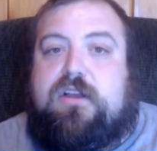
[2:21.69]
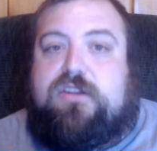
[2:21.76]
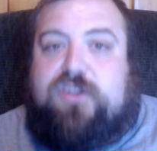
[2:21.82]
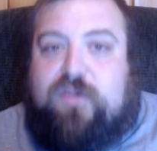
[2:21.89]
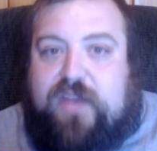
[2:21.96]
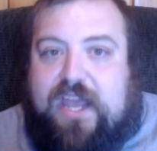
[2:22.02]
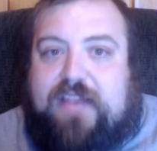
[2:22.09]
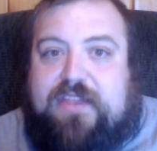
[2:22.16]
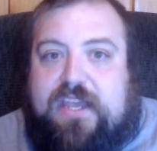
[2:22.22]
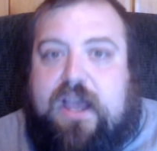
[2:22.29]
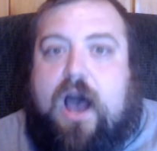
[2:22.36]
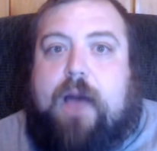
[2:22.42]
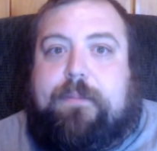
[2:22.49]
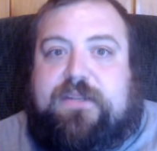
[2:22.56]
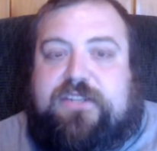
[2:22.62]
to get the
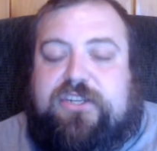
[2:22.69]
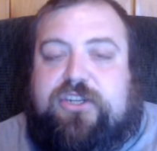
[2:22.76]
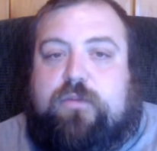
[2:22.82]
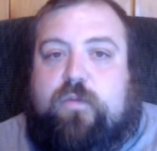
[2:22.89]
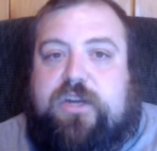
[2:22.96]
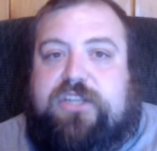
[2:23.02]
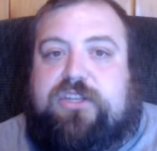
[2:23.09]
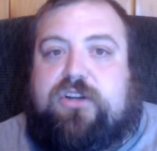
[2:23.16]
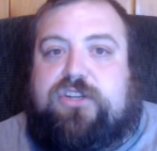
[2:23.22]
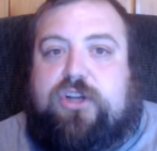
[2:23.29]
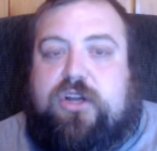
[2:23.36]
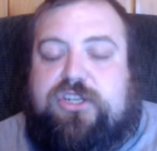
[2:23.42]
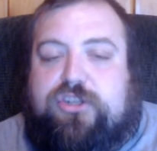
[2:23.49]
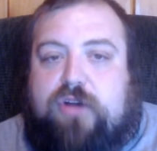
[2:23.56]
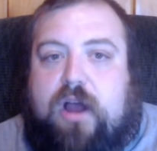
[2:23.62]
opposition research
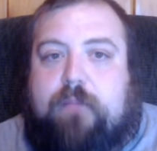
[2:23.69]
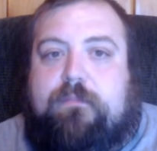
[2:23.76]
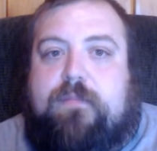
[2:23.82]
on Trump.